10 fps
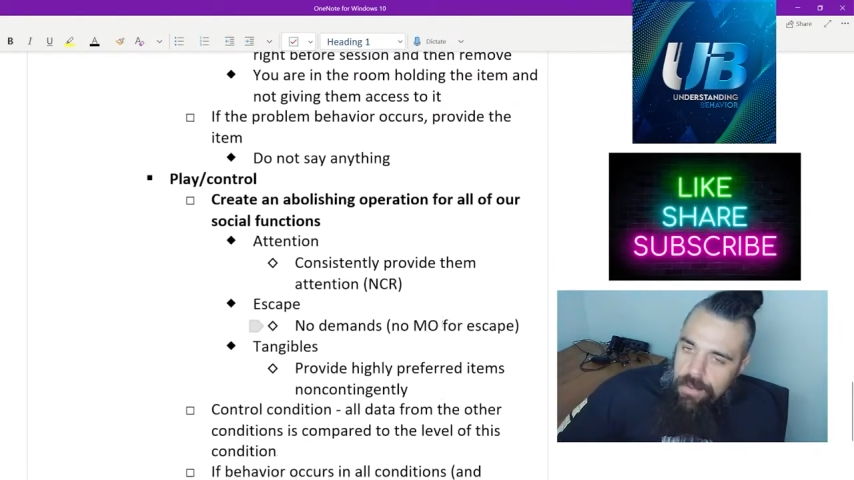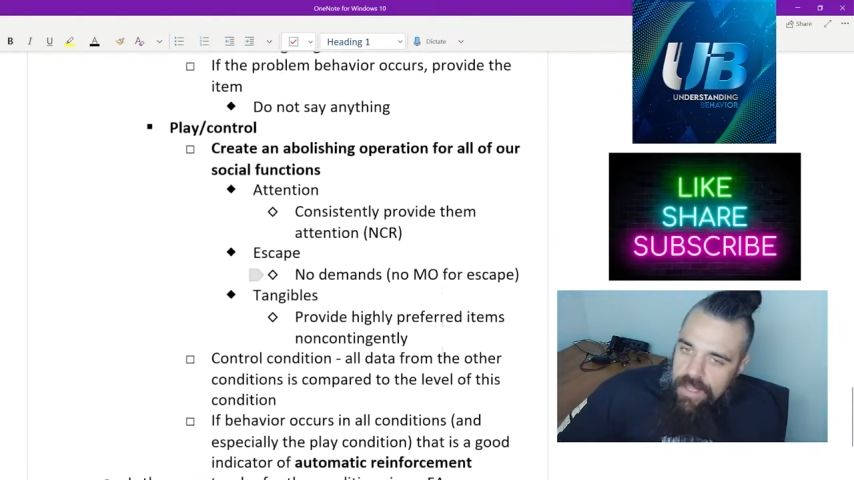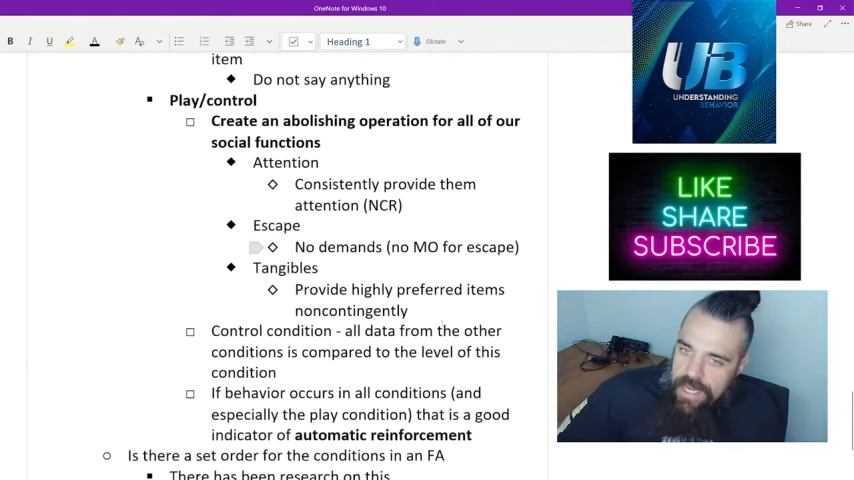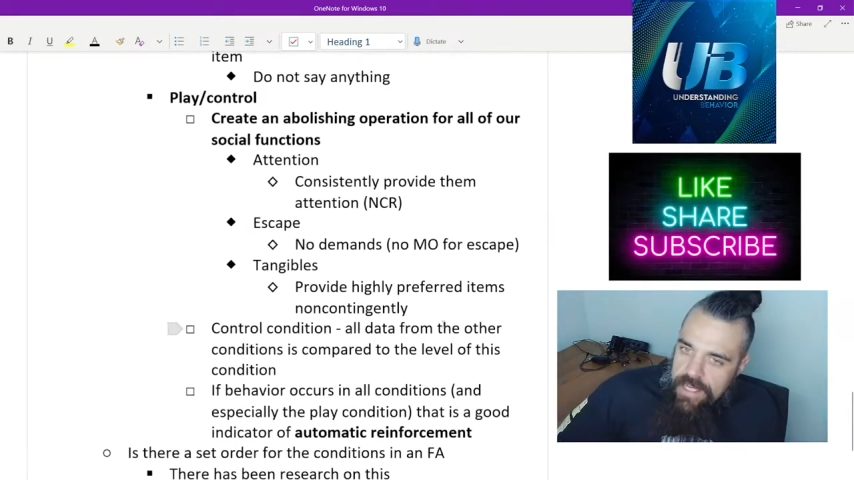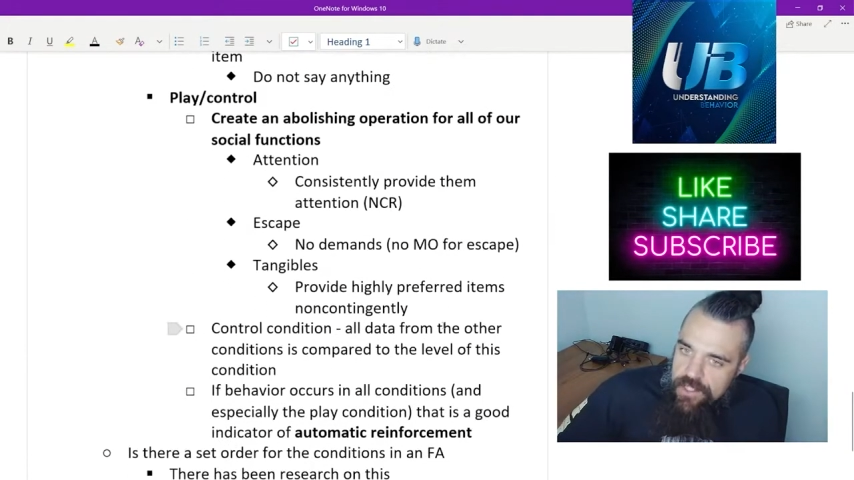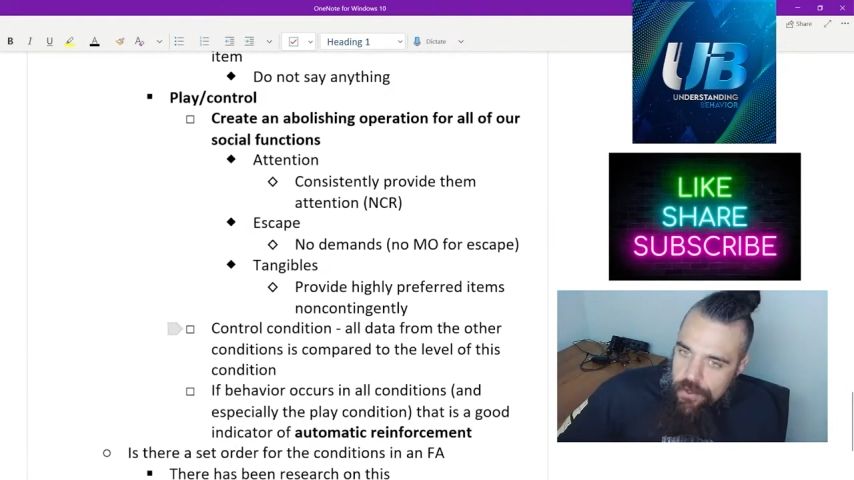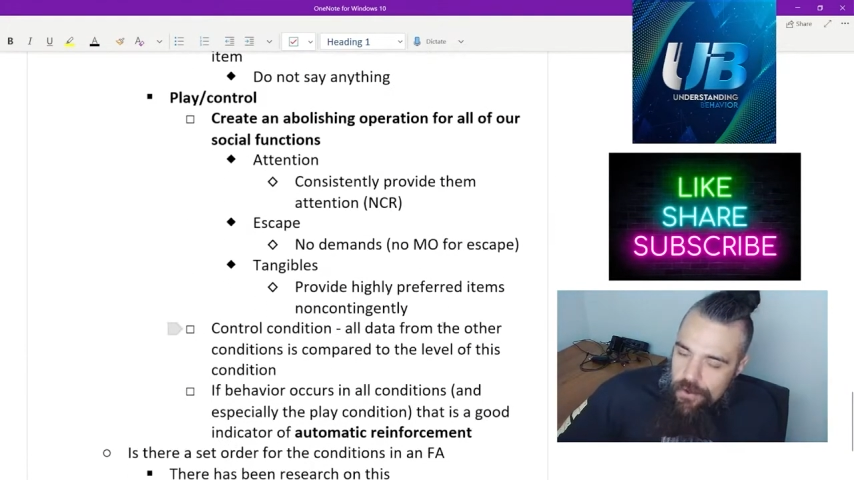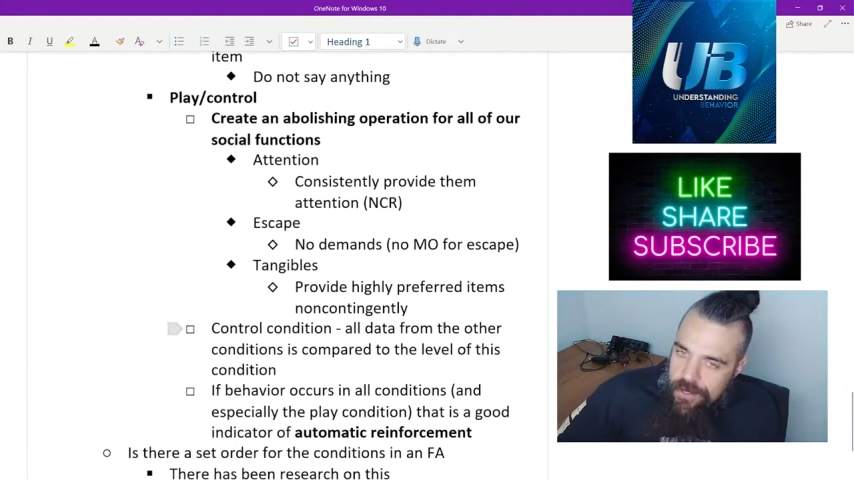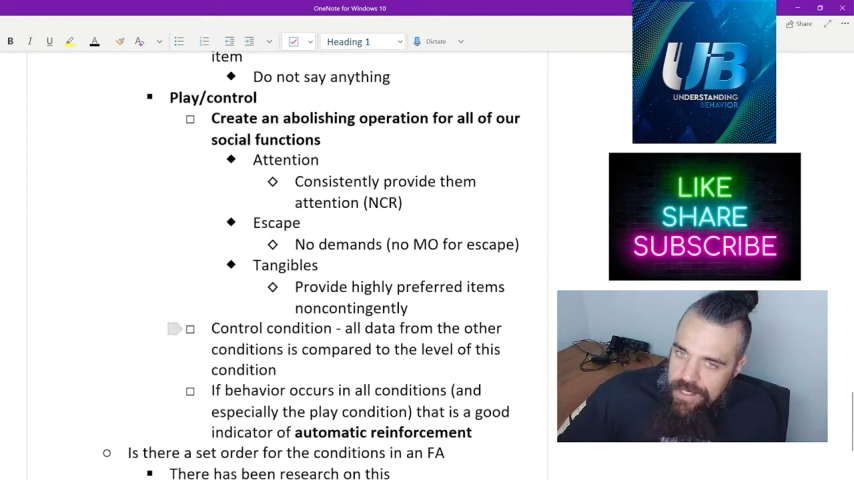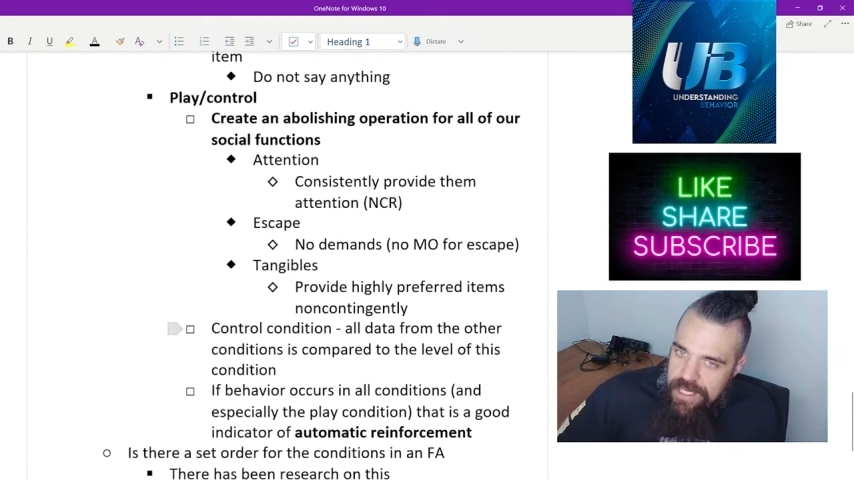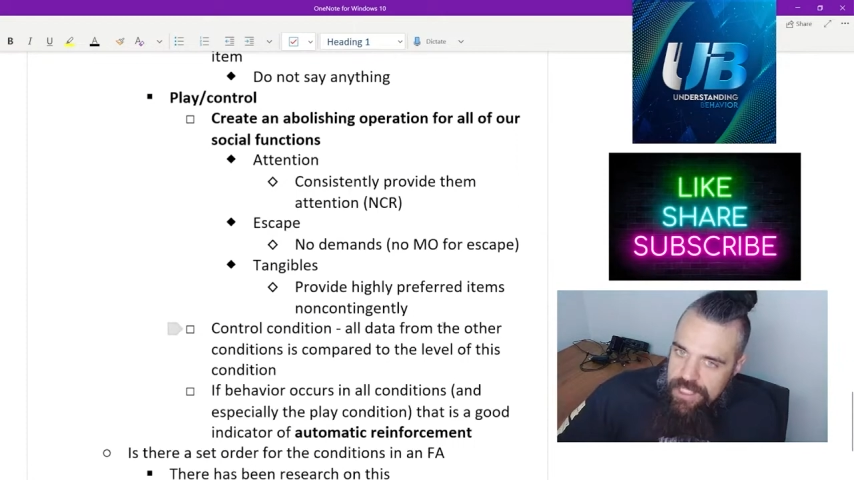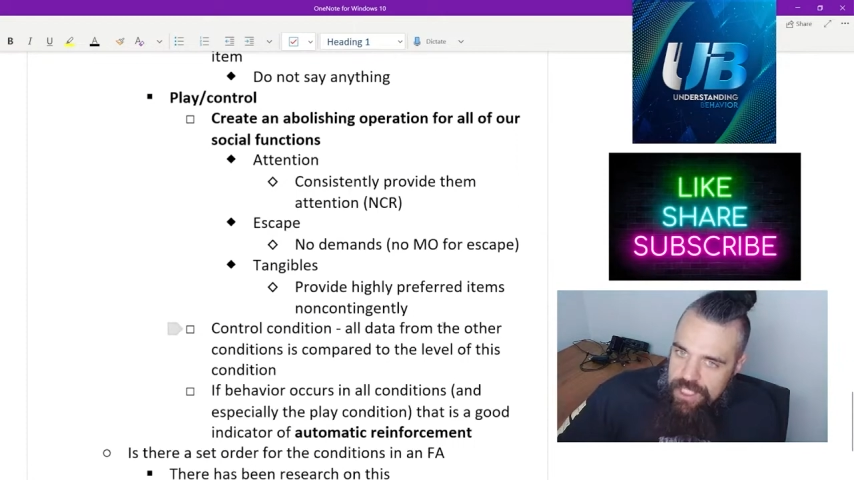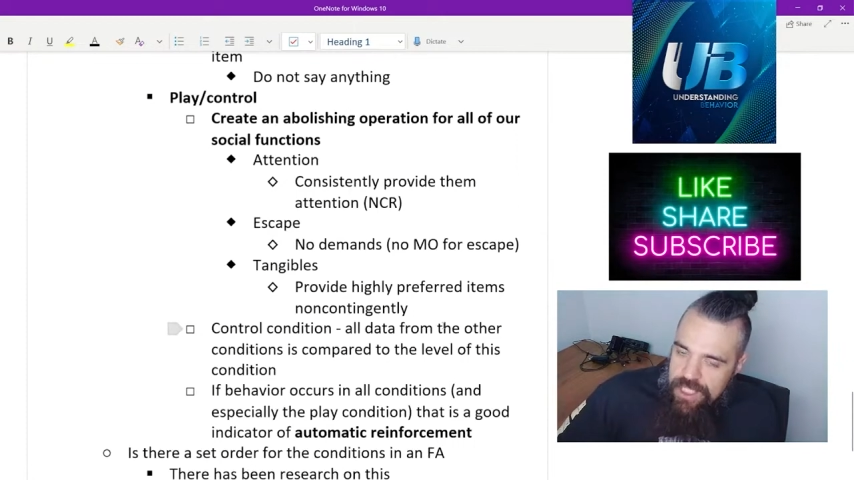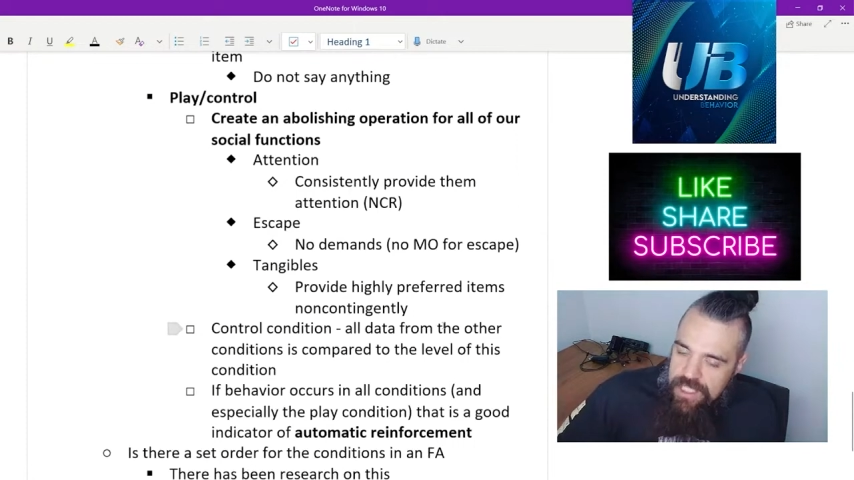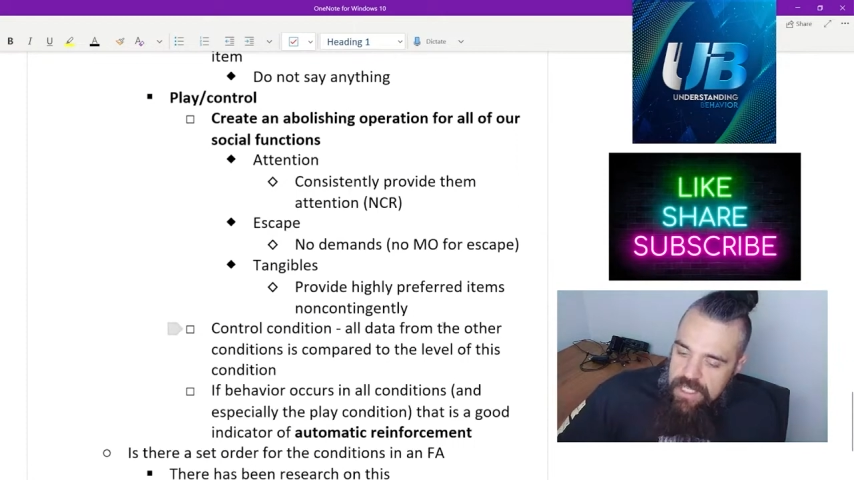play control
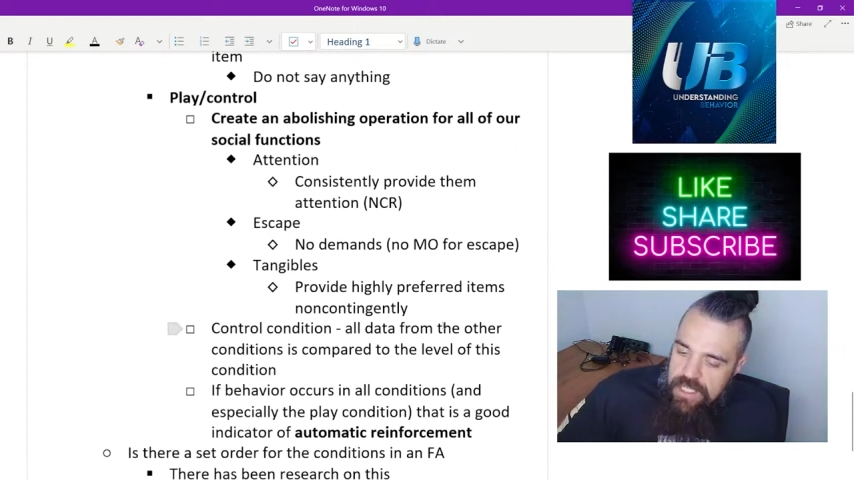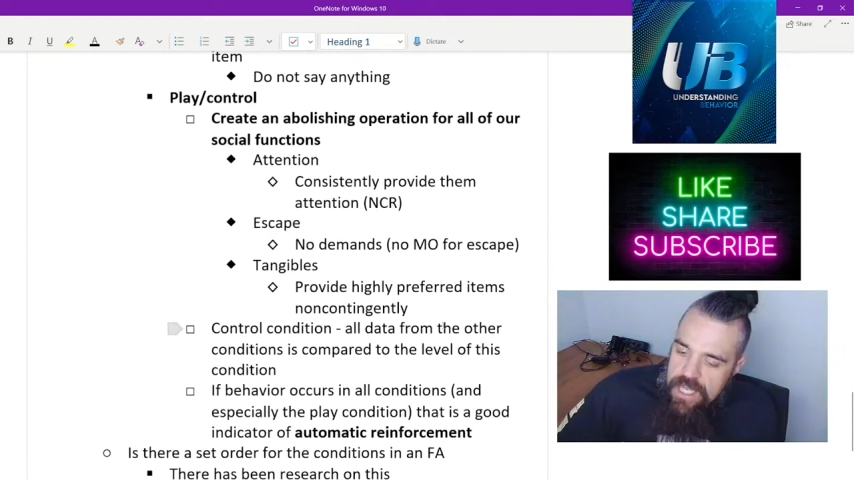condition.